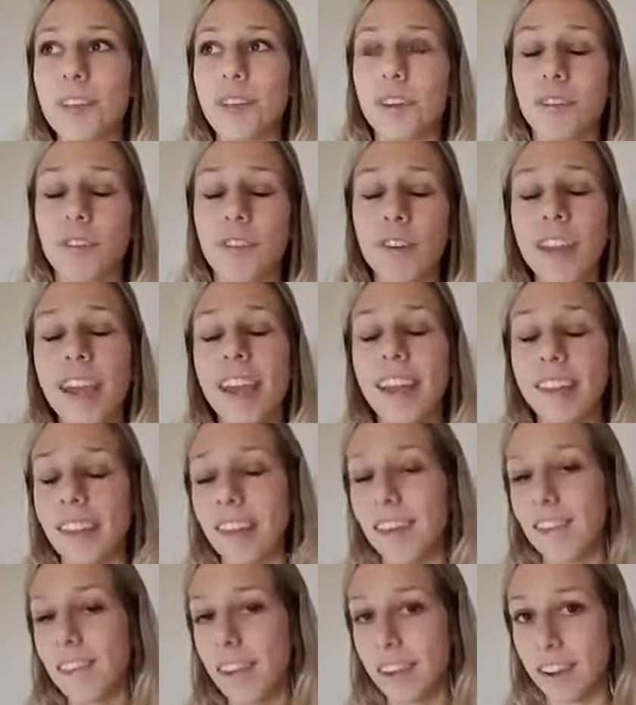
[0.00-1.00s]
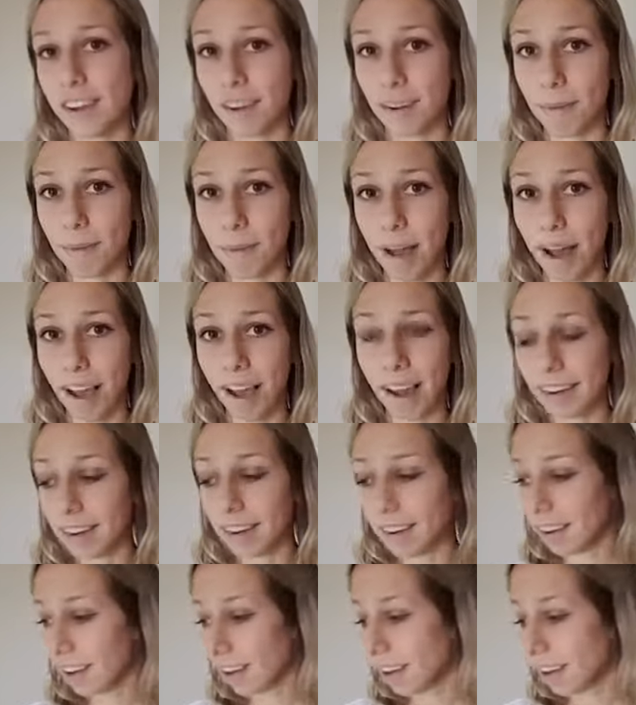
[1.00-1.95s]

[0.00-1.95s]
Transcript: creativity to your mind.